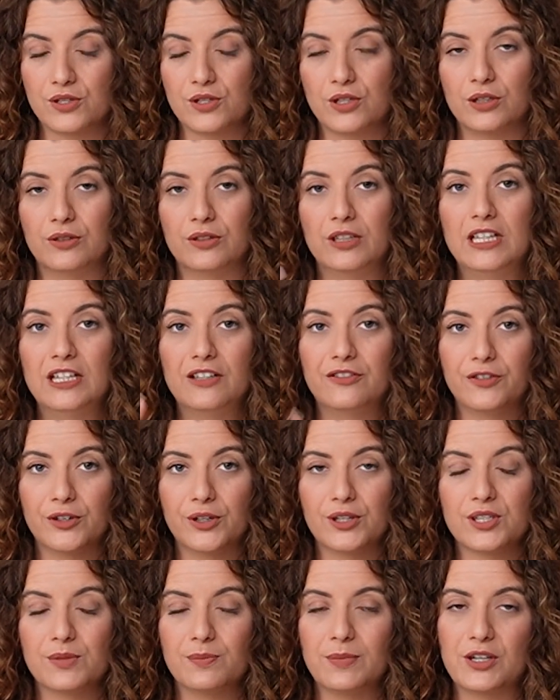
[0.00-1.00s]
So
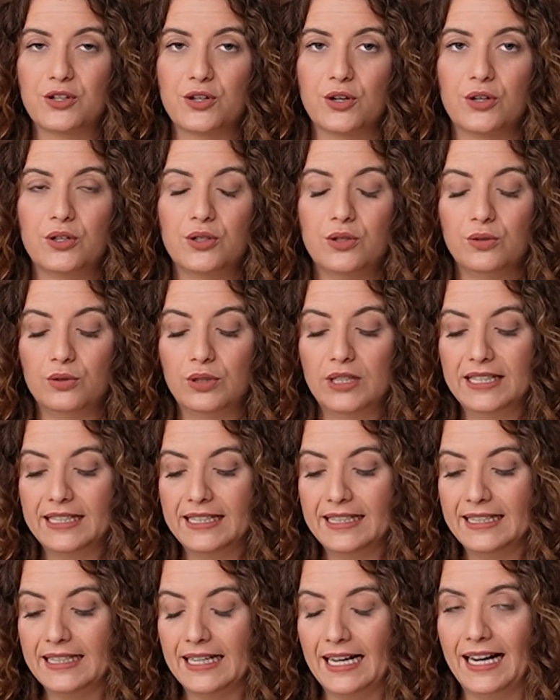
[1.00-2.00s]
first, make sure you
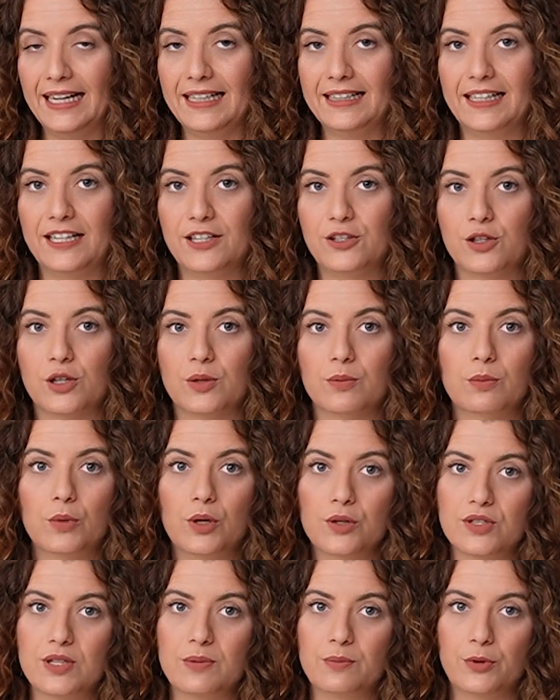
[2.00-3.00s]
highlight your
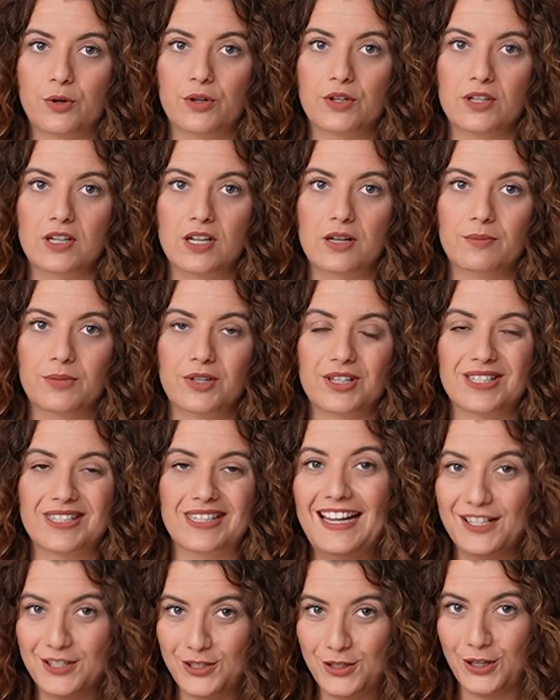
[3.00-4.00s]
most important numbers
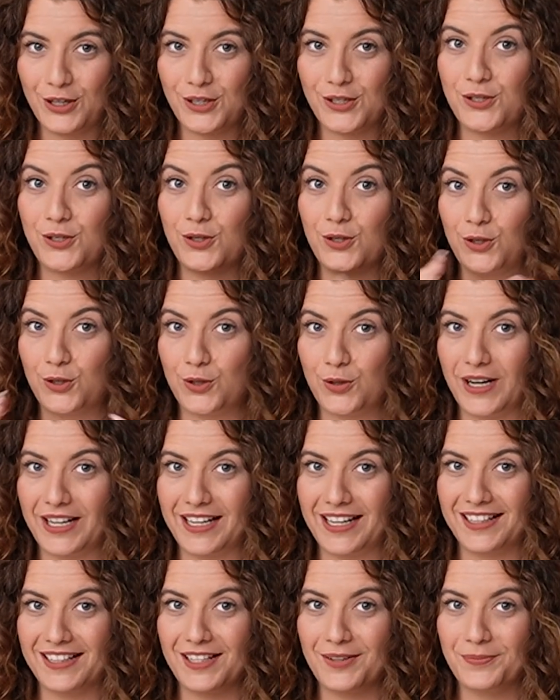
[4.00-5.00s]
and start
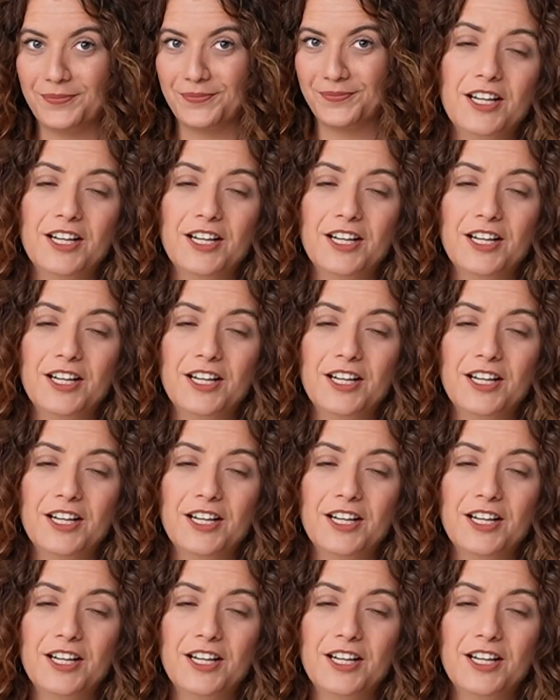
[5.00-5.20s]
tracking them.